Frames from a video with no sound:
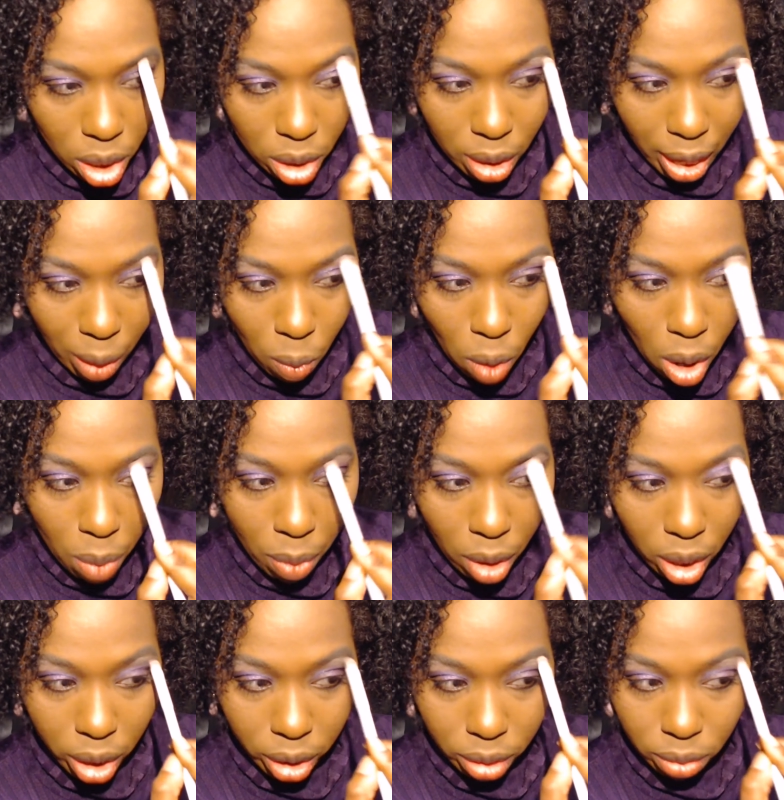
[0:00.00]
like
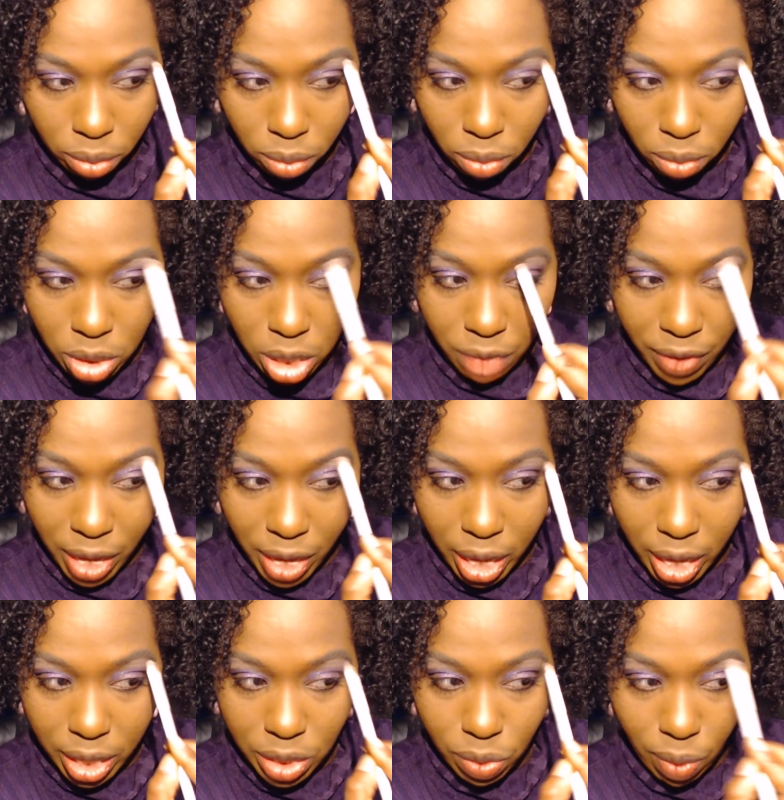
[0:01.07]
Walmart,
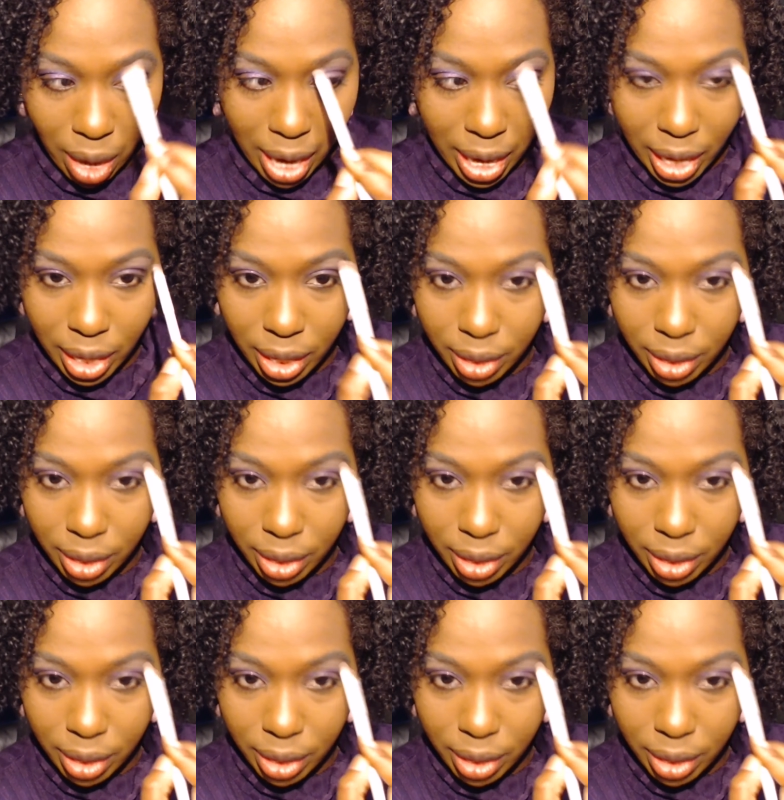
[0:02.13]
CVS, Rite Aid.